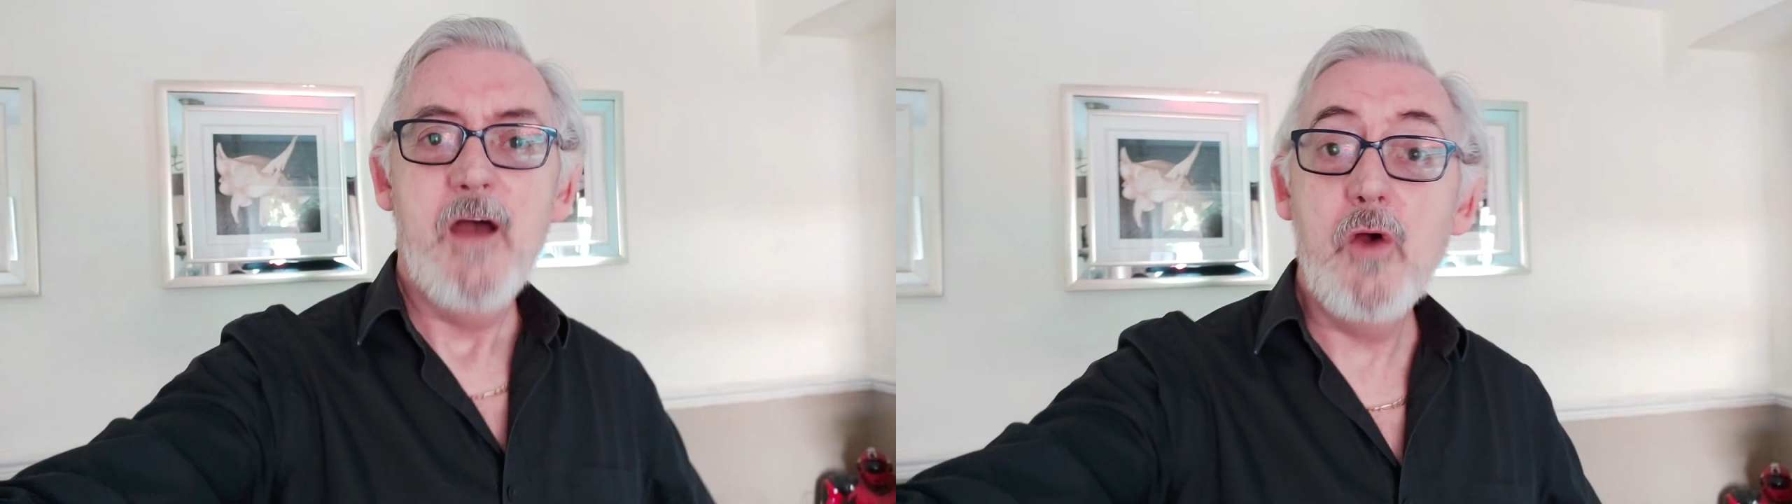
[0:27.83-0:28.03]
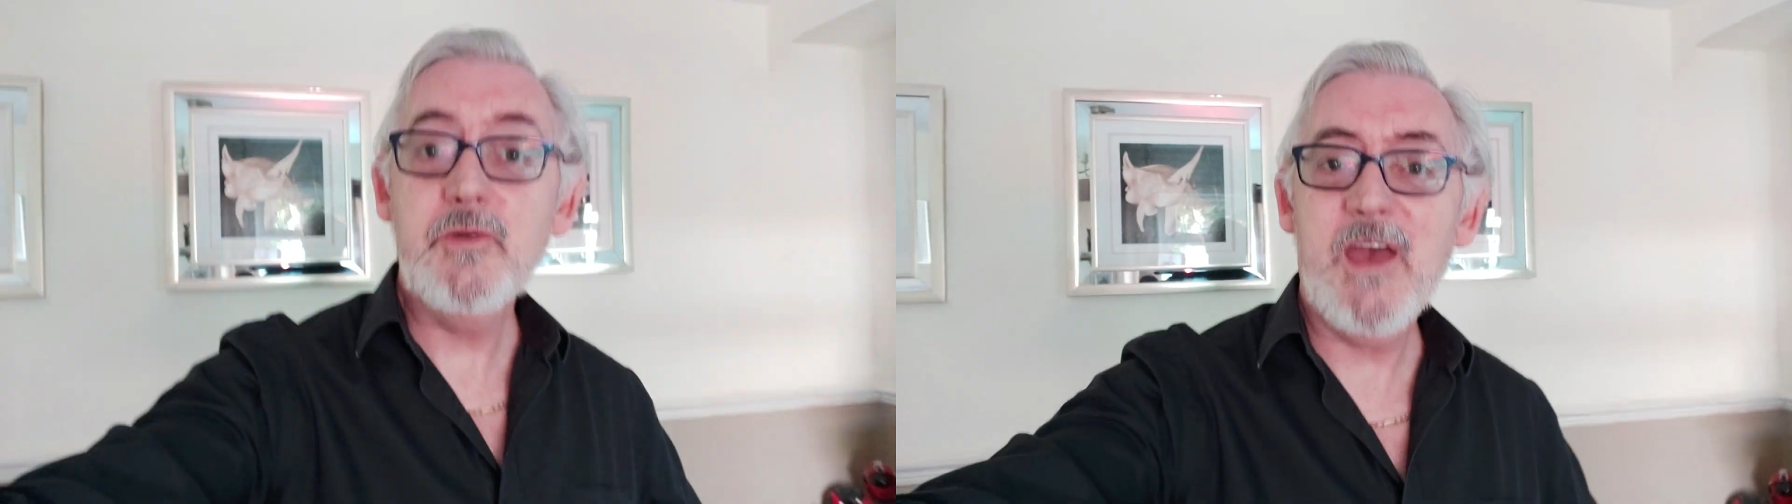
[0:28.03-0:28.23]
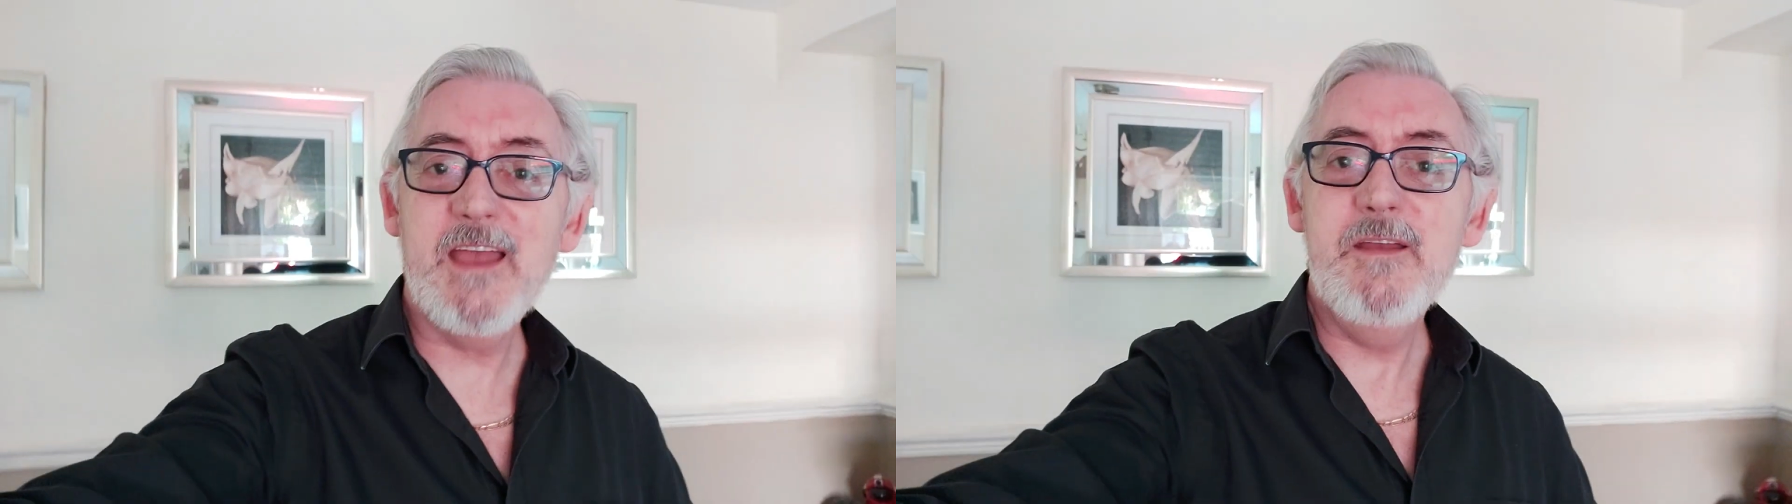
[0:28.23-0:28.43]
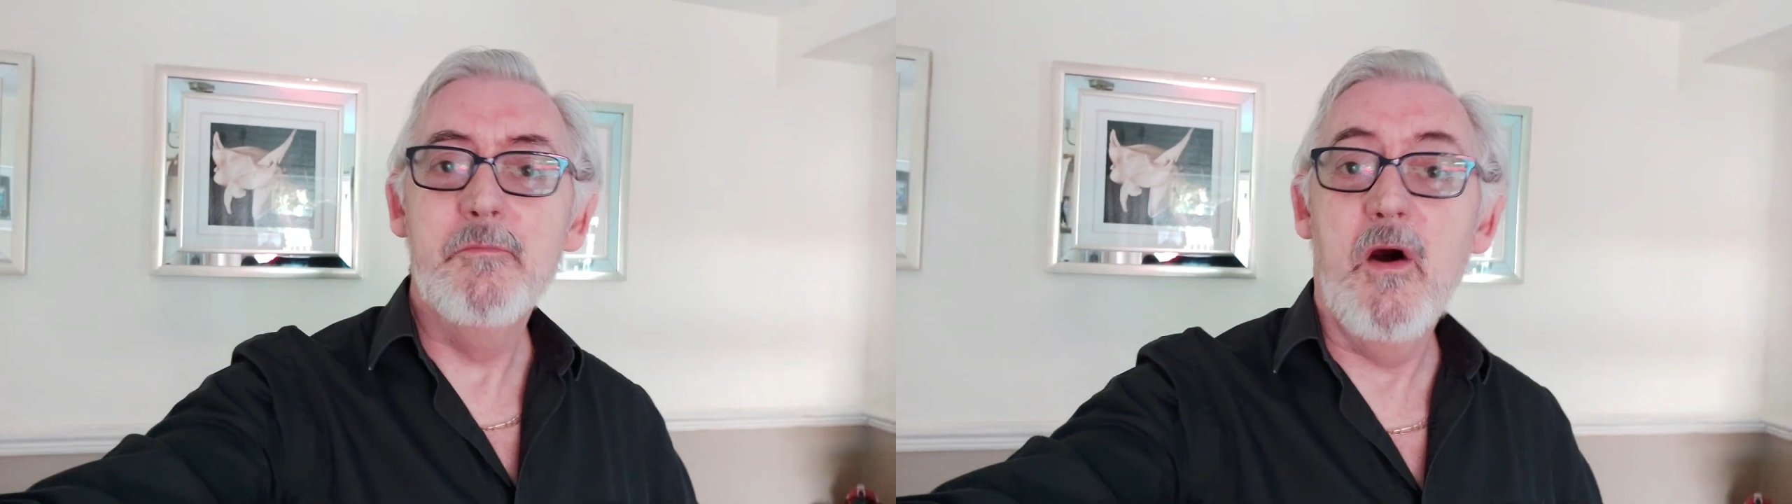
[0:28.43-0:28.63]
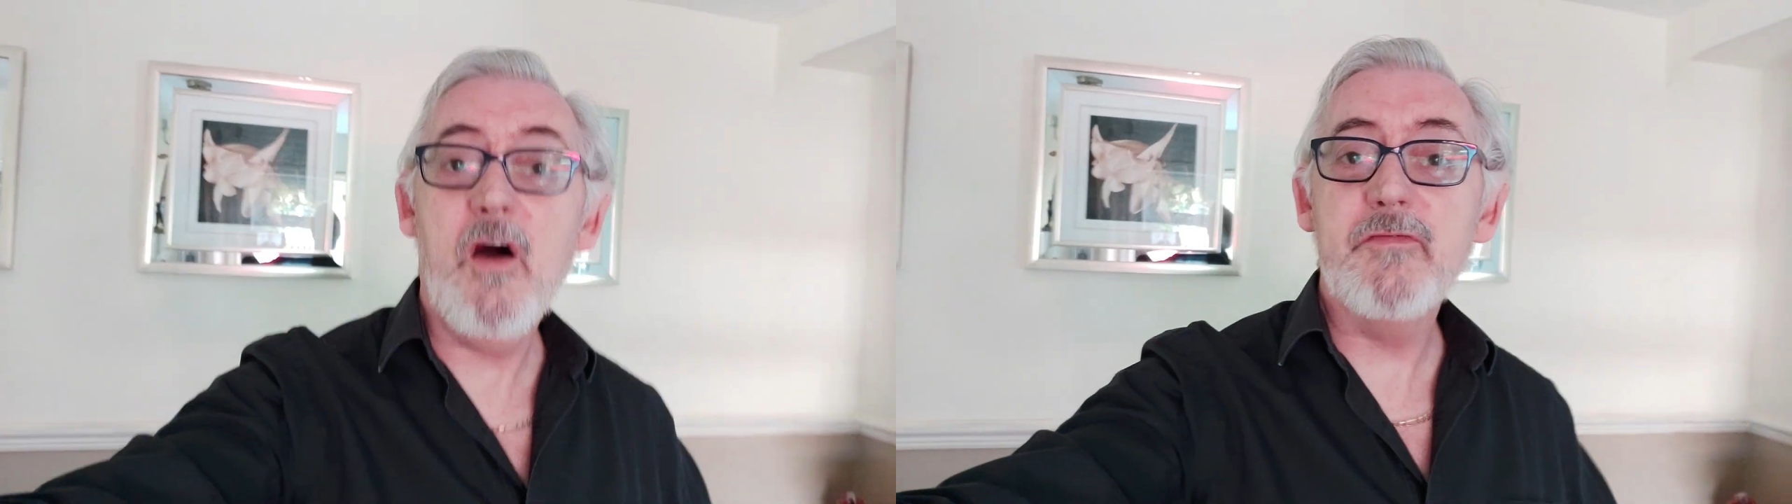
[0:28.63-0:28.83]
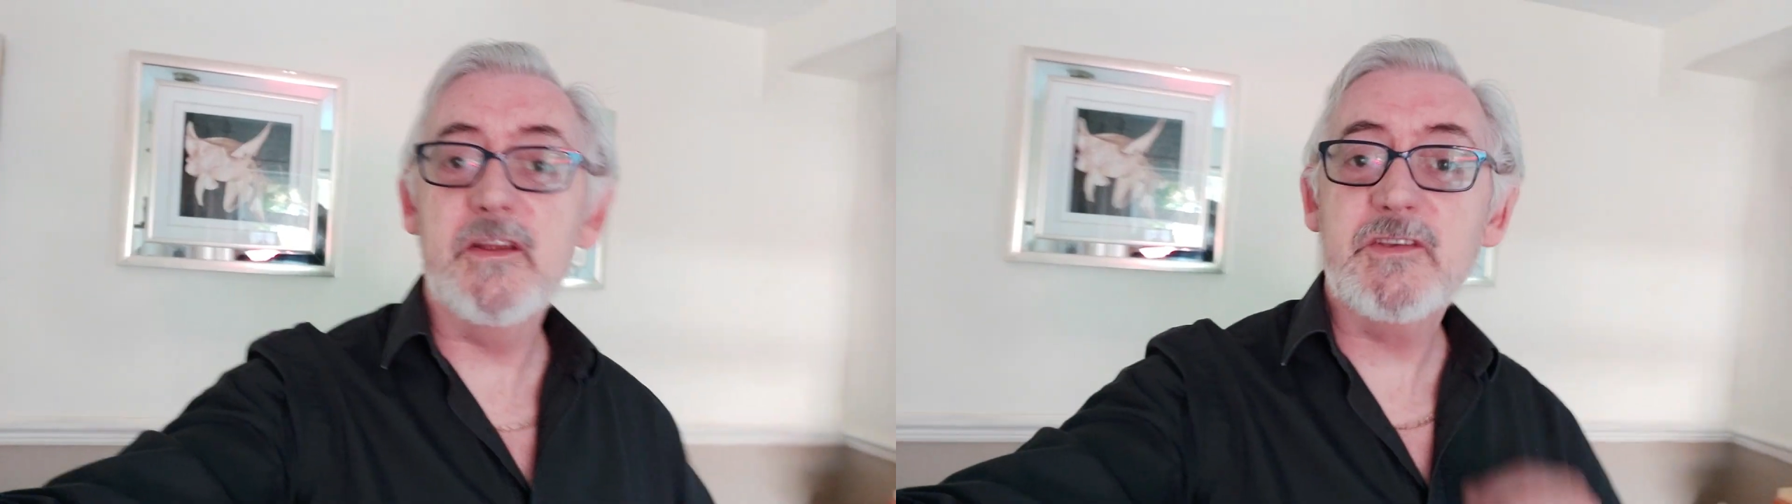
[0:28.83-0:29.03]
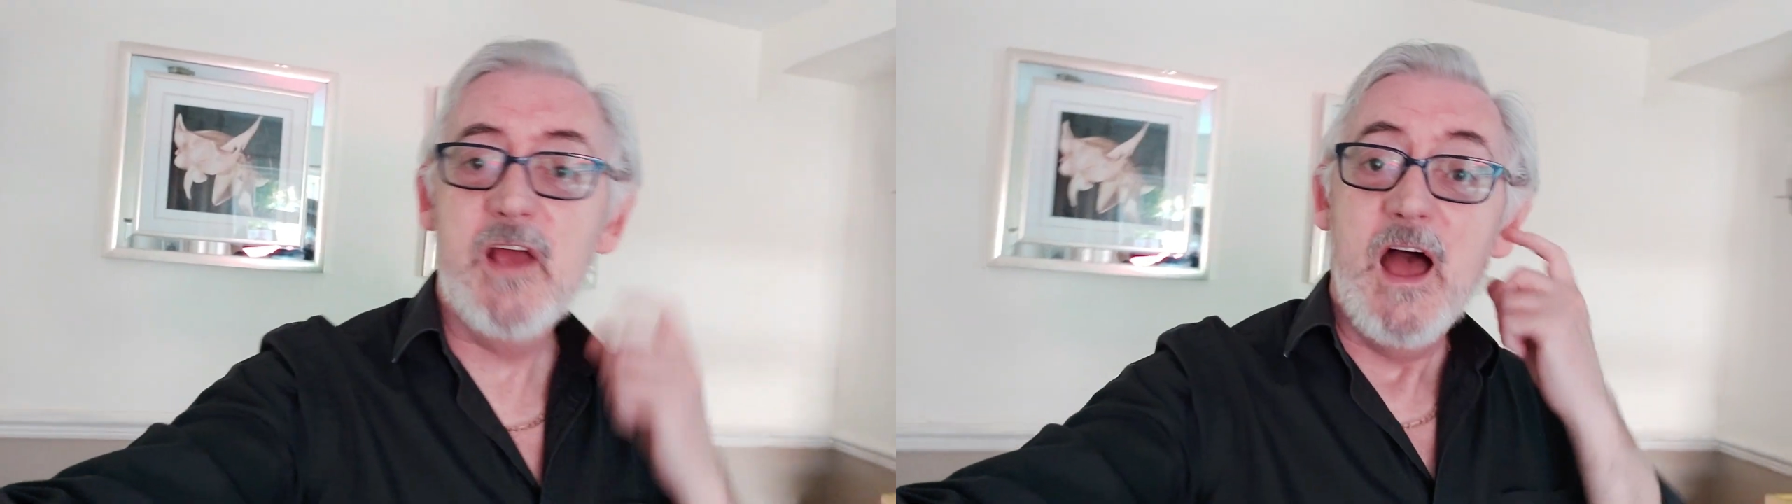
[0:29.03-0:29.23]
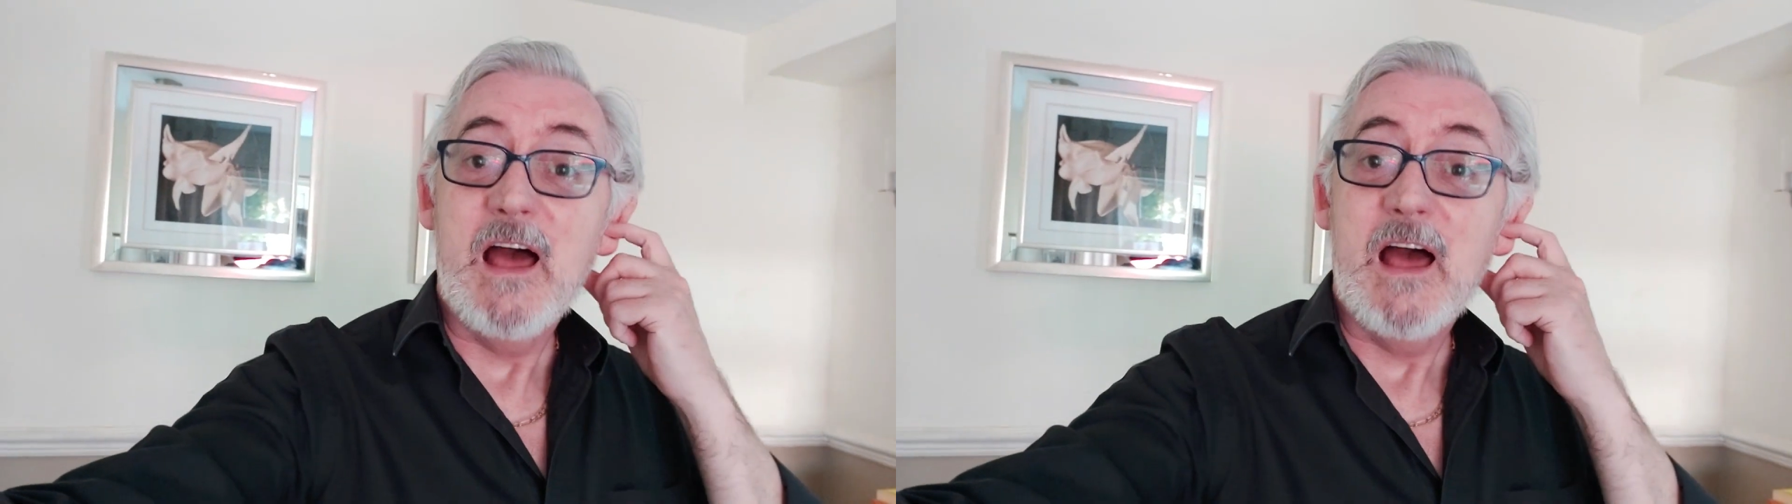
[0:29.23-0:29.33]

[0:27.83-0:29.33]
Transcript: Okay, marvellous.